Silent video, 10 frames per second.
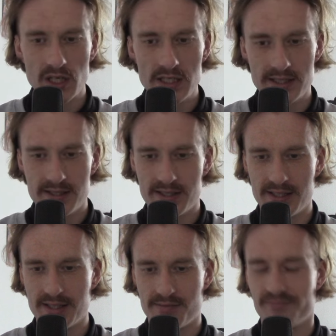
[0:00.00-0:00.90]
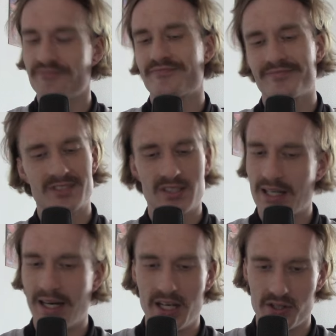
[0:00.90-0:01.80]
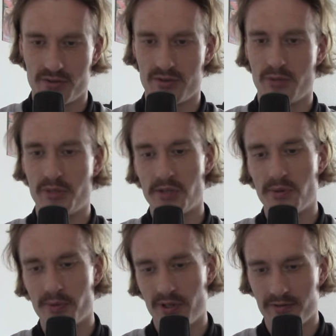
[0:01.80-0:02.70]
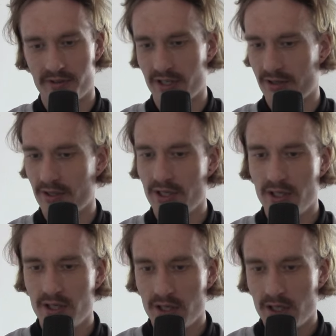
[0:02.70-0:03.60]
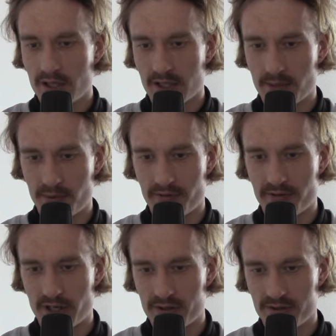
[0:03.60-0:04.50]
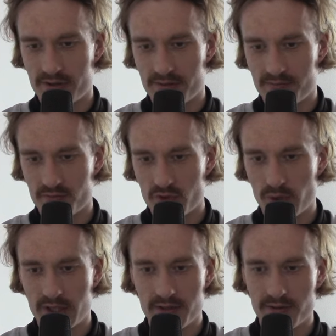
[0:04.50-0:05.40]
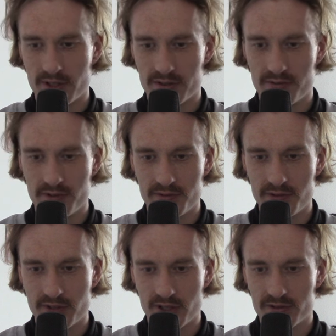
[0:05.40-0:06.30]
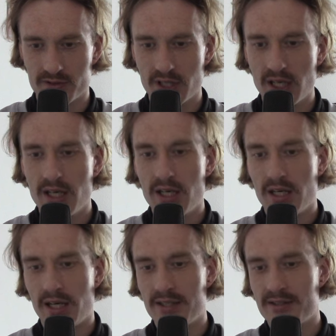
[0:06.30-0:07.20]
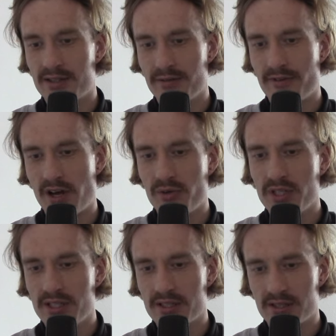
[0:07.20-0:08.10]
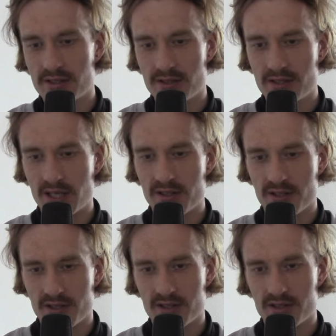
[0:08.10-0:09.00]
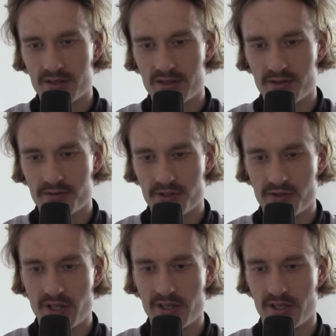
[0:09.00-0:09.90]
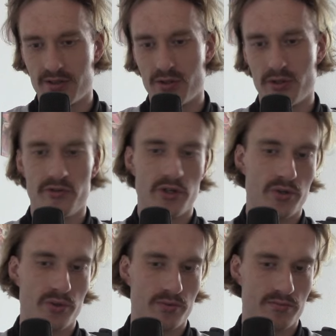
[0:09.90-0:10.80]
a city, I don't know how many people live there, a couple of thousand, 20,000, 50,000, and it's in the very center of Australia, although